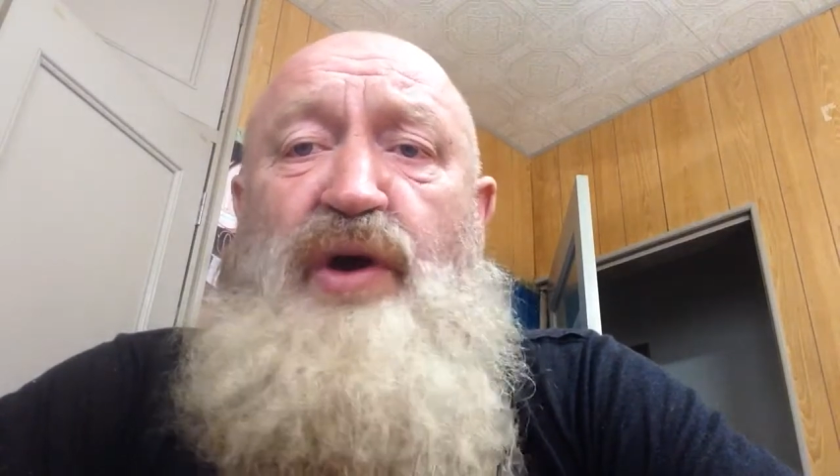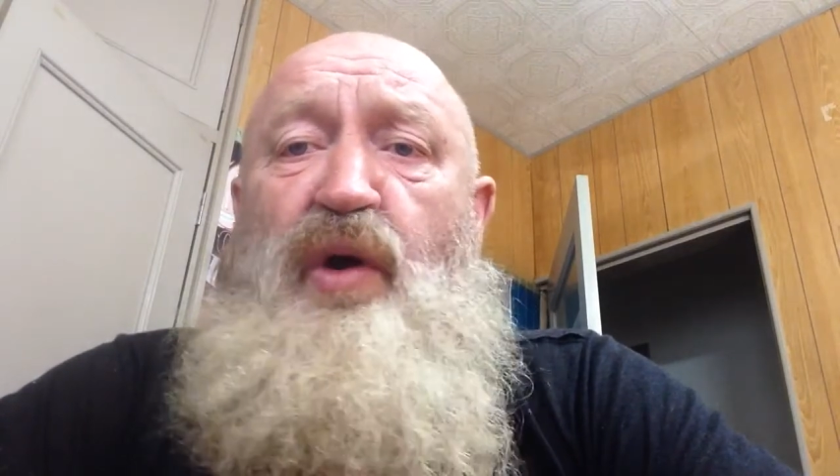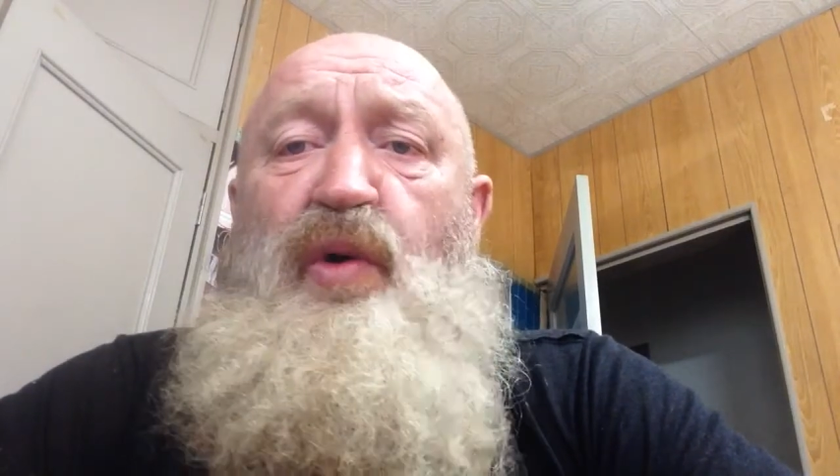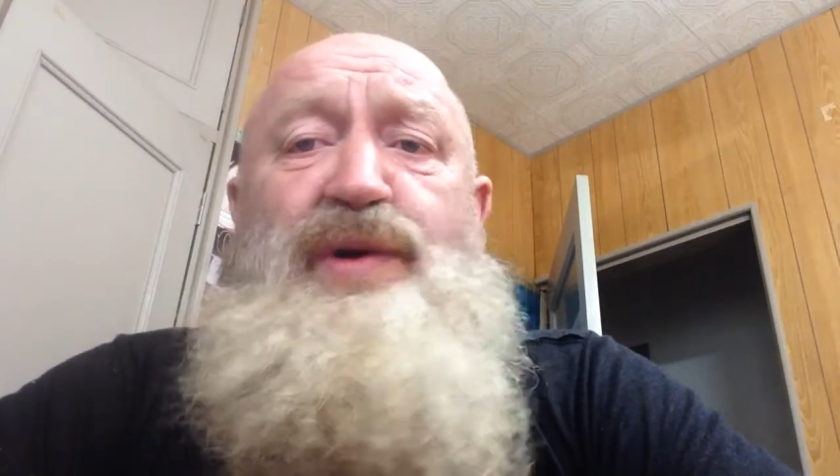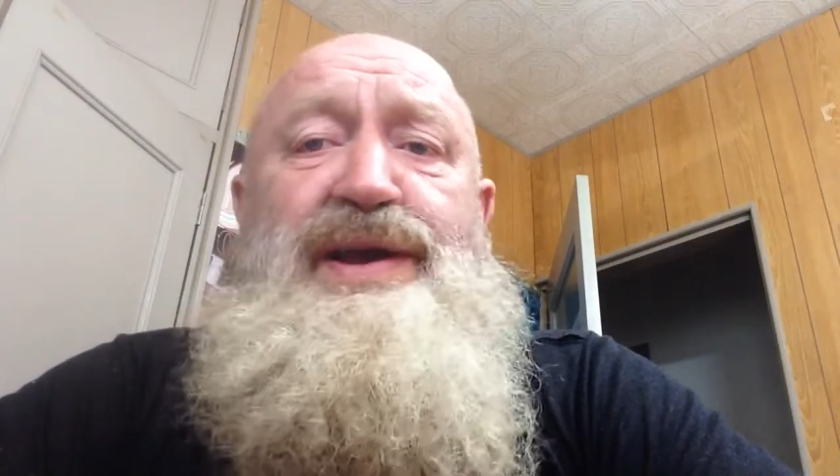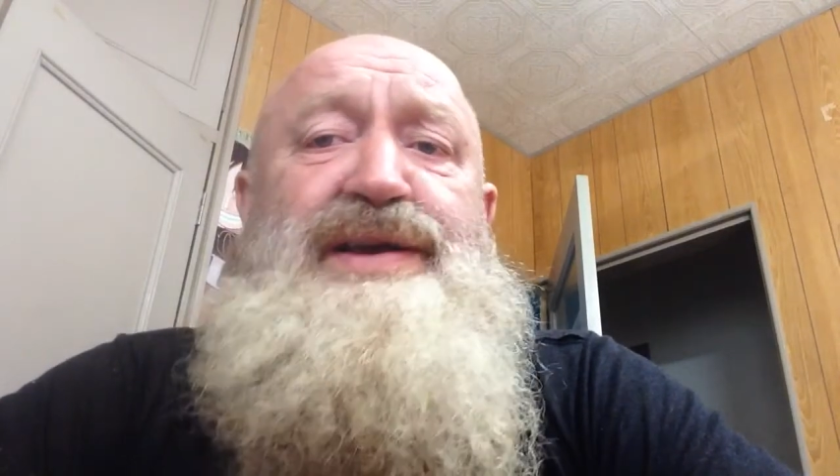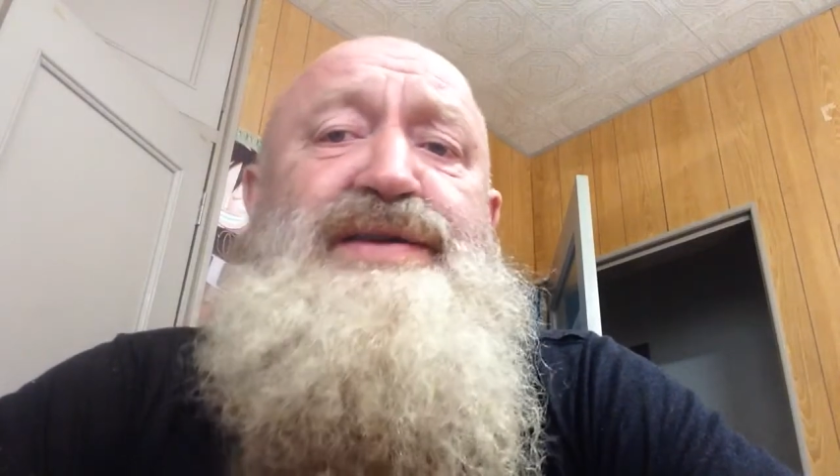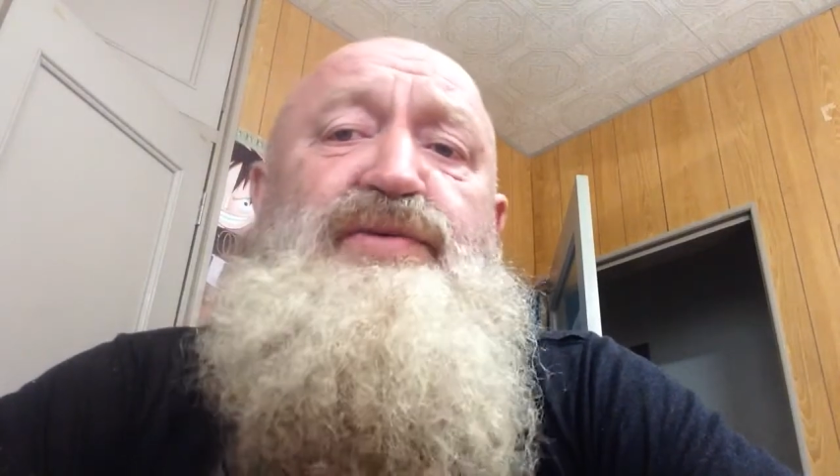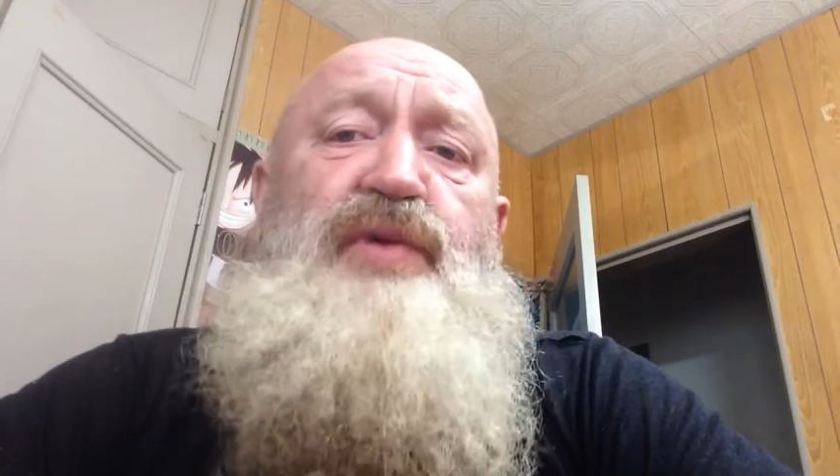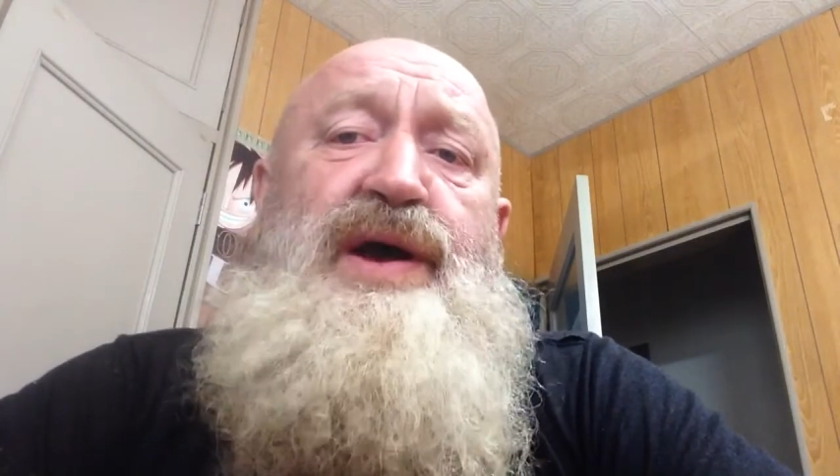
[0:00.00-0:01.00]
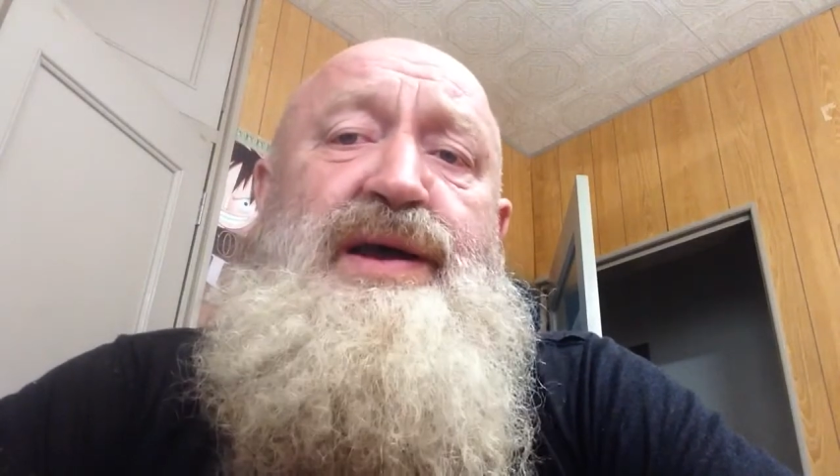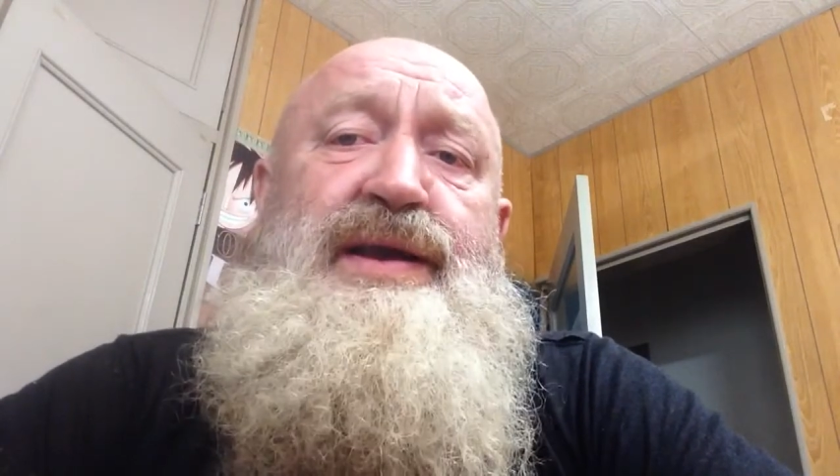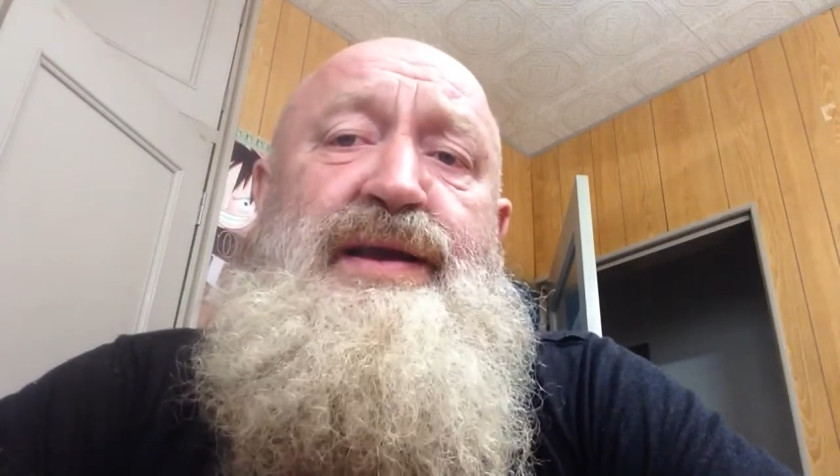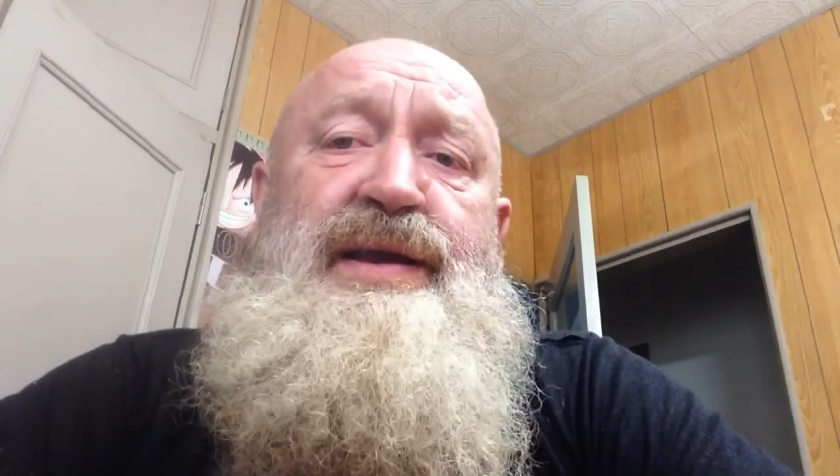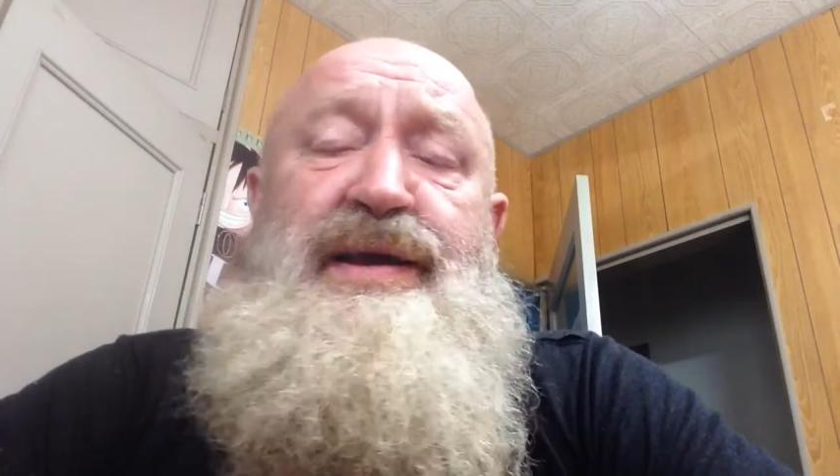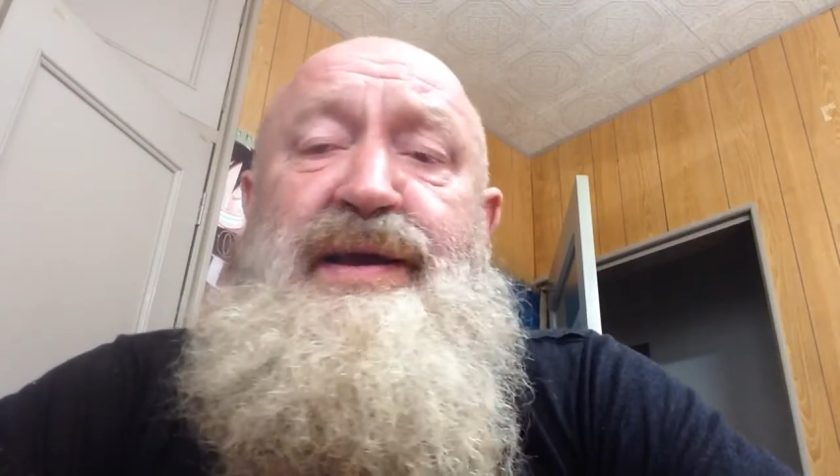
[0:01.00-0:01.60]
go either way.